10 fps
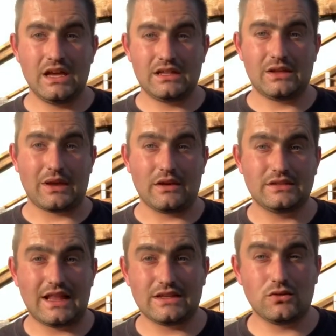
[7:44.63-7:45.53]
There we go,
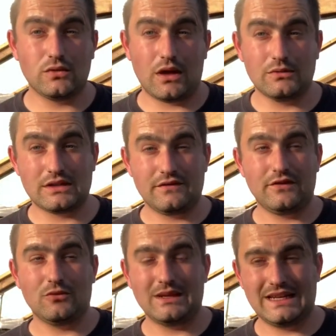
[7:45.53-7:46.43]
so that's all that I was going to
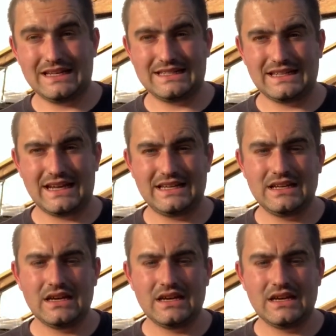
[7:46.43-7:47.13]
film in here today.